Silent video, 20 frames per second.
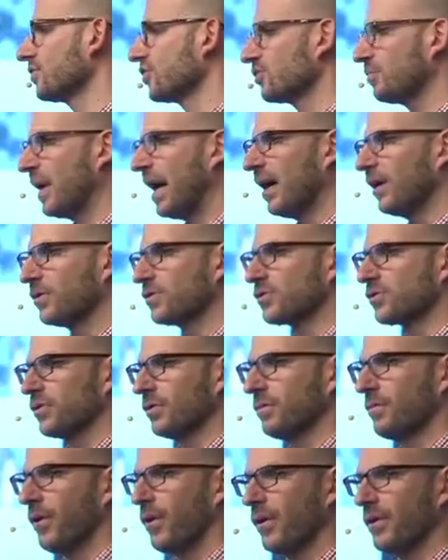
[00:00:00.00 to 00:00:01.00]
spouse
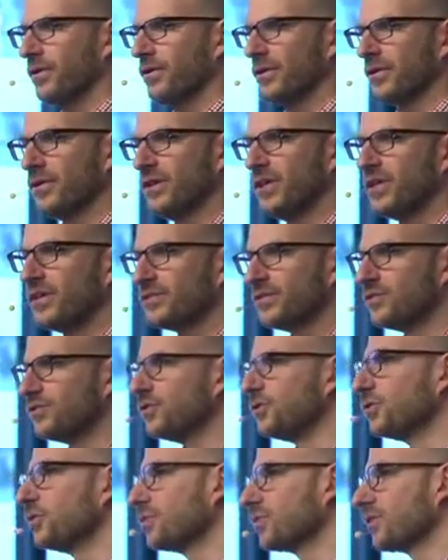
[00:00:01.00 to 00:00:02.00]
or partner to
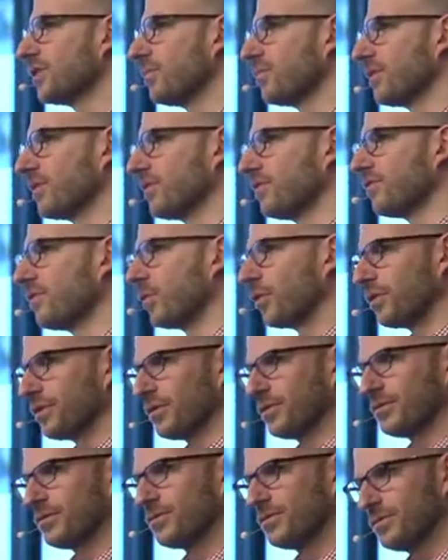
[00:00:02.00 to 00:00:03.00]
do something for
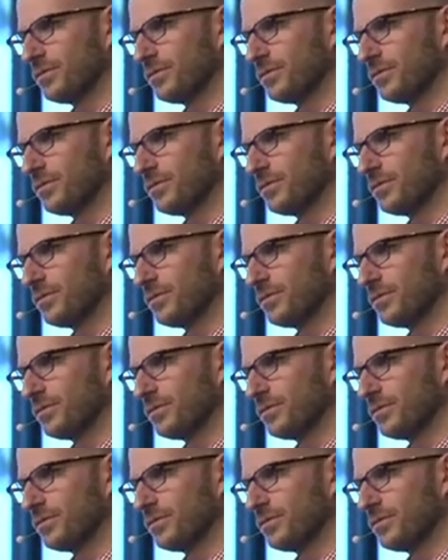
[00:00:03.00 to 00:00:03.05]
you.